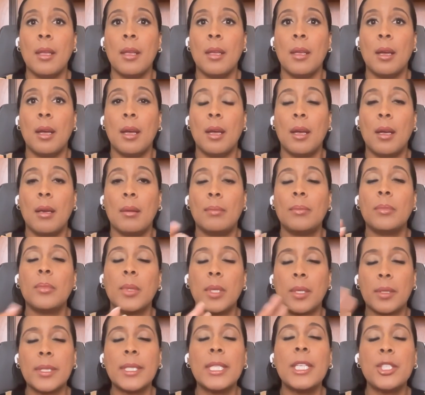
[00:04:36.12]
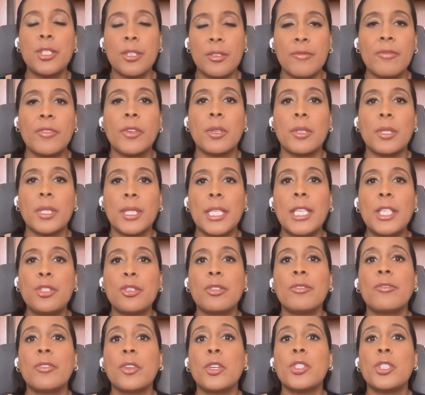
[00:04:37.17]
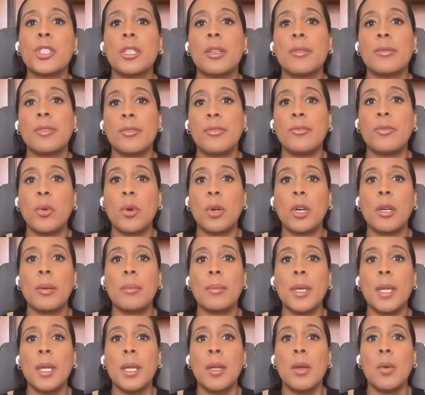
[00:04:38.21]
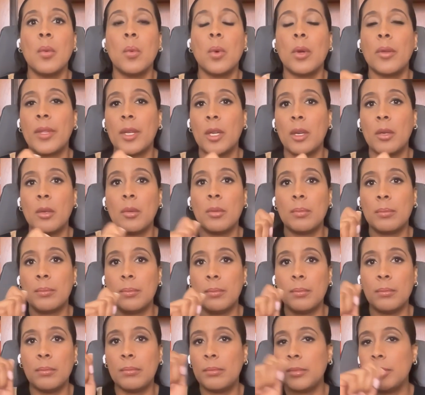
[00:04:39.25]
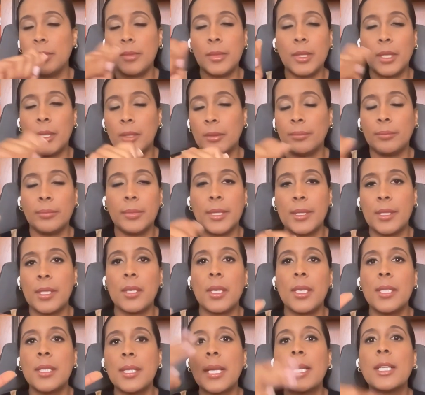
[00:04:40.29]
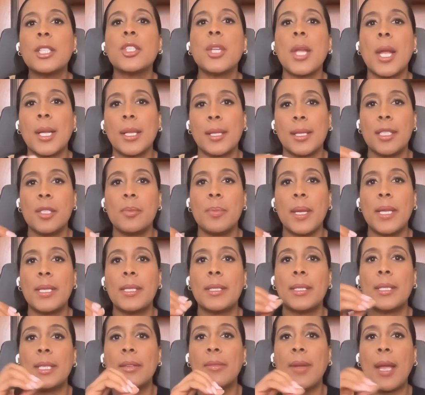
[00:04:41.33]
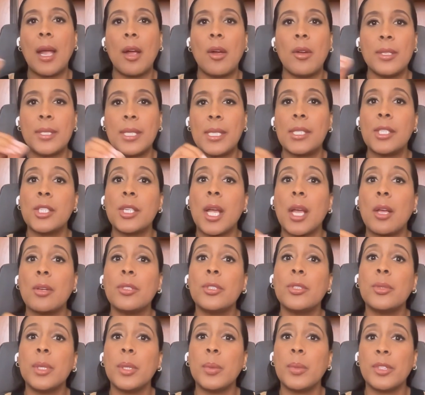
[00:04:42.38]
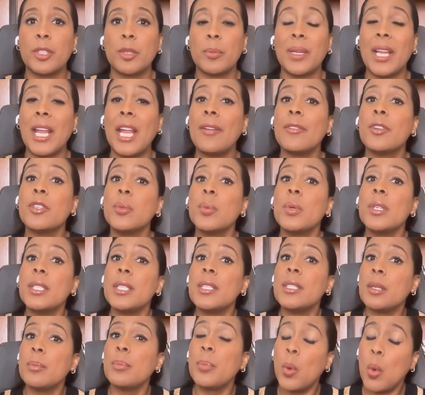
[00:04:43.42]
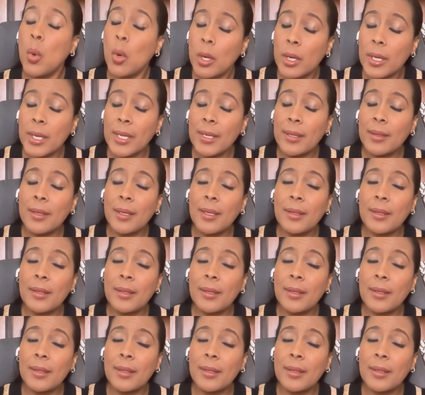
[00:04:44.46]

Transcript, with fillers: of well, teacher teacher version of the form where they'll, you know, it's a, it's like a checklist basically of how is this child doing with their behaviors, which is important.